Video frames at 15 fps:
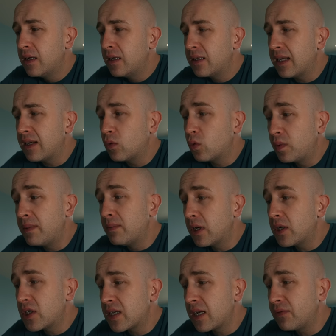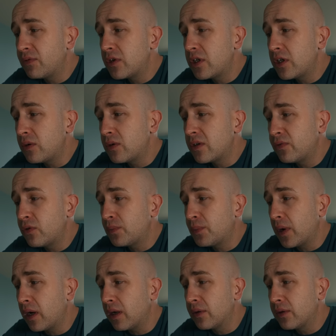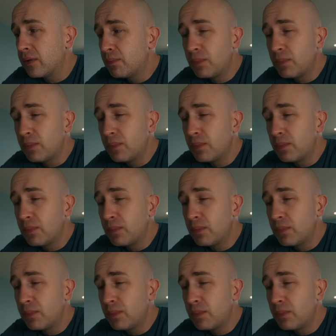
then it would be much safer to use the footpath.